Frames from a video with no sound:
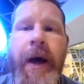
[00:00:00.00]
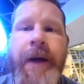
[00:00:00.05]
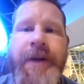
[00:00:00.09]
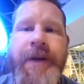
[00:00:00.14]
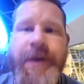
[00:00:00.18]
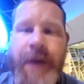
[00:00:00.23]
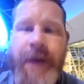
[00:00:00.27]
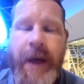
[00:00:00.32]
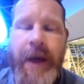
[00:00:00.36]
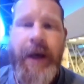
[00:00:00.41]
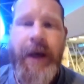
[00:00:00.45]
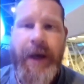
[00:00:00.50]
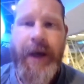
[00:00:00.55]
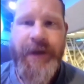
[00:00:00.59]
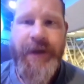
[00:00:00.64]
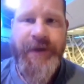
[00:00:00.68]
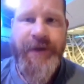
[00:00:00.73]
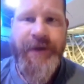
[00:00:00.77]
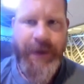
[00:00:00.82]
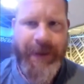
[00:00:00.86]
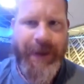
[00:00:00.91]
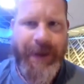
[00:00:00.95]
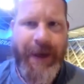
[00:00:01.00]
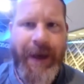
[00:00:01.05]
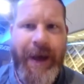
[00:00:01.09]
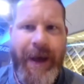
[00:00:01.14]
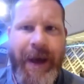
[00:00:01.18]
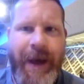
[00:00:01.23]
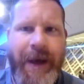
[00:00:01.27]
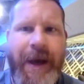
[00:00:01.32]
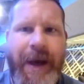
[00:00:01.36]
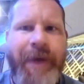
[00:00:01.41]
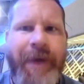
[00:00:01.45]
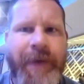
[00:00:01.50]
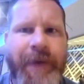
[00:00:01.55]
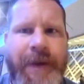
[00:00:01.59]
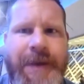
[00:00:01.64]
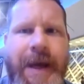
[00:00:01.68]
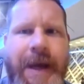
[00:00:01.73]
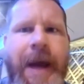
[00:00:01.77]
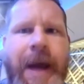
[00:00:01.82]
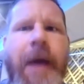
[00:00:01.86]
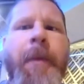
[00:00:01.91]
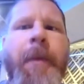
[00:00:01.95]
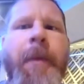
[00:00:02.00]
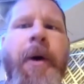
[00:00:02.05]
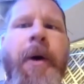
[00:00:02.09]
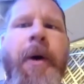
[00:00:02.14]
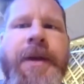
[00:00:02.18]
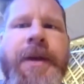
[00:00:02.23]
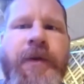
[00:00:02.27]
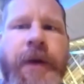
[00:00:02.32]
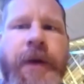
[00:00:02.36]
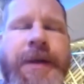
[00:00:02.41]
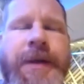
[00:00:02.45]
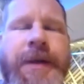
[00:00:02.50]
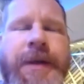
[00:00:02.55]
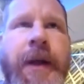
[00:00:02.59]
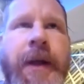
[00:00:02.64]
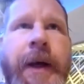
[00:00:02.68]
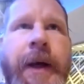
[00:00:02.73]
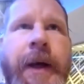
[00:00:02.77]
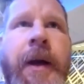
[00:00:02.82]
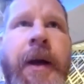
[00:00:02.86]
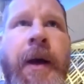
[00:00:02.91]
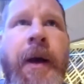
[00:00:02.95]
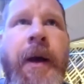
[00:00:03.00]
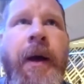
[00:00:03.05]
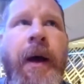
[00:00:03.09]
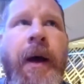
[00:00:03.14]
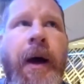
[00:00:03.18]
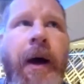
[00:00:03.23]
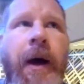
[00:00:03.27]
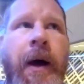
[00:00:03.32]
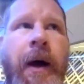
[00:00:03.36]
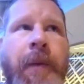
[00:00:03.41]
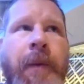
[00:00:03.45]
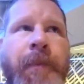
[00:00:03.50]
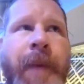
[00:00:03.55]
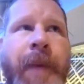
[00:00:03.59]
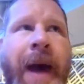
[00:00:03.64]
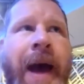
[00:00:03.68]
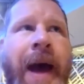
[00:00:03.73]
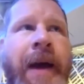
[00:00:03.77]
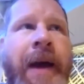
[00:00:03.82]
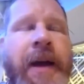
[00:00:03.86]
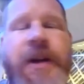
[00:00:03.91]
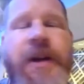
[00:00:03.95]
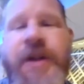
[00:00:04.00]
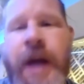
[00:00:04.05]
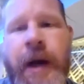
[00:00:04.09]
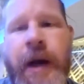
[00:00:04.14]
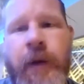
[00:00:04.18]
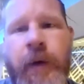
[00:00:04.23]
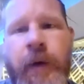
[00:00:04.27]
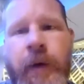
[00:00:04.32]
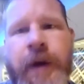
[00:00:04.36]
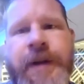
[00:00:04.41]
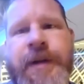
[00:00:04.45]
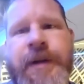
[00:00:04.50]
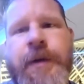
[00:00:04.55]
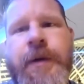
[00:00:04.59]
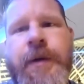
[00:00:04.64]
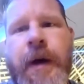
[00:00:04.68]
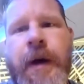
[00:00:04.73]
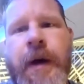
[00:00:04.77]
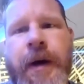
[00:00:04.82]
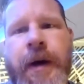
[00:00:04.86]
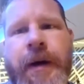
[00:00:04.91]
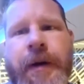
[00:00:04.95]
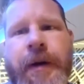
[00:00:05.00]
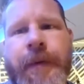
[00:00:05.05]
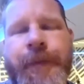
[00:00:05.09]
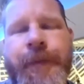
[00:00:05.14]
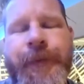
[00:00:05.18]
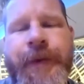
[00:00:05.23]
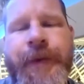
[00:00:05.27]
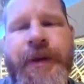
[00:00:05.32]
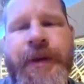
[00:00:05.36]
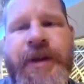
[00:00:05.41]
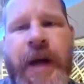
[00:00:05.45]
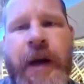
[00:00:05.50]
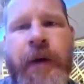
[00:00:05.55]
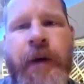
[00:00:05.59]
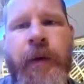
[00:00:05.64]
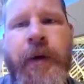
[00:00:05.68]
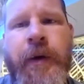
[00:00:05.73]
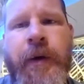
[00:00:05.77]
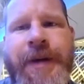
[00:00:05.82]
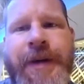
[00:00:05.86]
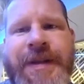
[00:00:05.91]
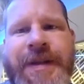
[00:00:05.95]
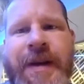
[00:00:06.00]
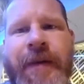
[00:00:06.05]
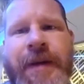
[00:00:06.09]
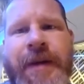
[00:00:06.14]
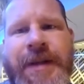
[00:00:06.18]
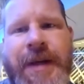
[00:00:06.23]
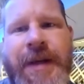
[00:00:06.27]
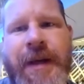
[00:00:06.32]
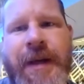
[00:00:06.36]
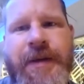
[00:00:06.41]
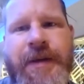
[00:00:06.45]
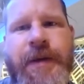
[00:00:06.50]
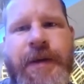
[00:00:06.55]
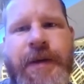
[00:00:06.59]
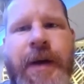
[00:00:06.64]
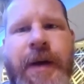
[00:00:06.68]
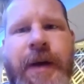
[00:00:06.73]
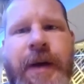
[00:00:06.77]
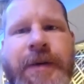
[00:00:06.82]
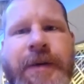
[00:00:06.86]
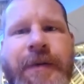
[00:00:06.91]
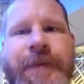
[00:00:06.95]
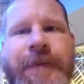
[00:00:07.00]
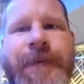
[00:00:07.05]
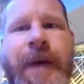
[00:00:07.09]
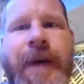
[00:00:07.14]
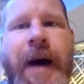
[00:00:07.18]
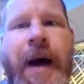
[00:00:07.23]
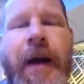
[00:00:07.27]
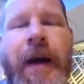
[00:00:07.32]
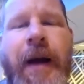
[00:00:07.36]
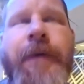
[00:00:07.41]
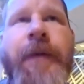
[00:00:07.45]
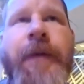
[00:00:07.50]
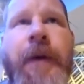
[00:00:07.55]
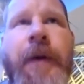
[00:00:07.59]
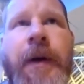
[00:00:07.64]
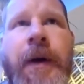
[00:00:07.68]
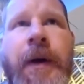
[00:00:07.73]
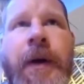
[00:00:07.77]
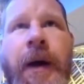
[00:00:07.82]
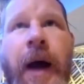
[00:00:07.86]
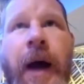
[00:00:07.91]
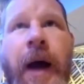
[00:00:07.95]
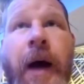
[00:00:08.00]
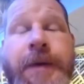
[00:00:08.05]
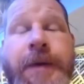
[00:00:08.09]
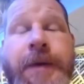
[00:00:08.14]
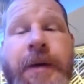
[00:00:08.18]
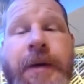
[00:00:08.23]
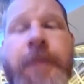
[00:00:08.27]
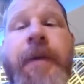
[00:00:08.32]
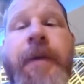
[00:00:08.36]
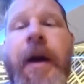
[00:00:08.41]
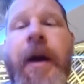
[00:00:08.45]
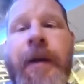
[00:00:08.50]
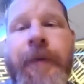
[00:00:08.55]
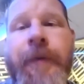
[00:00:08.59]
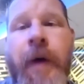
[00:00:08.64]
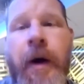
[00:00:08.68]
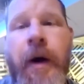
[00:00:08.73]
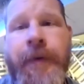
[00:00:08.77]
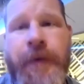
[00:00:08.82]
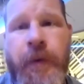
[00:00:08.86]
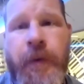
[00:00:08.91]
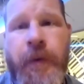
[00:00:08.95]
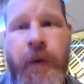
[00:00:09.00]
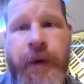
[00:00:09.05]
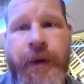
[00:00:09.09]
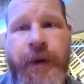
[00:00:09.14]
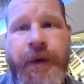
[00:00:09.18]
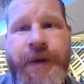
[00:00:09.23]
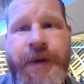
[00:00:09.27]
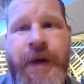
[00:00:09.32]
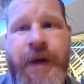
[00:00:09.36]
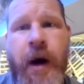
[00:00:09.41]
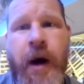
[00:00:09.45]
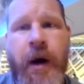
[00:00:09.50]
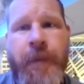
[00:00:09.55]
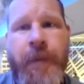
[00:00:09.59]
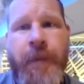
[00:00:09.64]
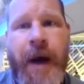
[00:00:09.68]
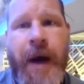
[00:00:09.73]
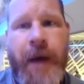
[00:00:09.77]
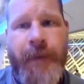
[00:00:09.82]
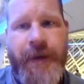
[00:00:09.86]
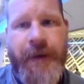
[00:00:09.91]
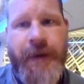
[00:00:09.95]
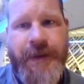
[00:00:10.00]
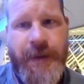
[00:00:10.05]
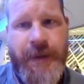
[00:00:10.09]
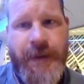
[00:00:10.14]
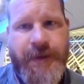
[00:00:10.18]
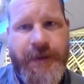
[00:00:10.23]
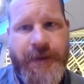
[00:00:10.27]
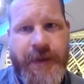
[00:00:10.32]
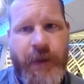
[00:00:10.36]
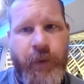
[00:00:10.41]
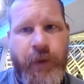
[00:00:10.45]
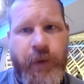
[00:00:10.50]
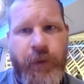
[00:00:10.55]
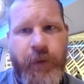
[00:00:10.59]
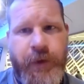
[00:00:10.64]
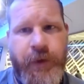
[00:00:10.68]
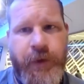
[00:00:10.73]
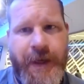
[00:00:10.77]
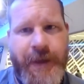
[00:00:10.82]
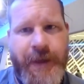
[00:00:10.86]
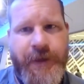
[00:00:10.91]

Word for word: I just kind of I just had I had a heavy day about this recently. Uh, back in January two, uh, January seventeenth, two thousand five, I was involved in one of those car bomb incidents that we were kind of